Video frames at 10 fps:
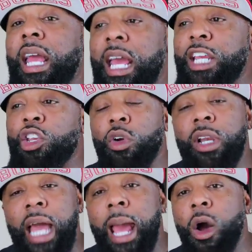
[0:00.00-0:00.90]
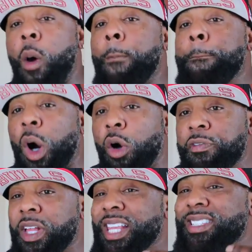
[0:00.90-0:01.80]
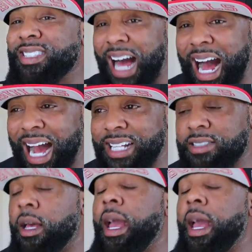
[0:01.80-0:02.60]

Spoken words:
in your lat on both sides.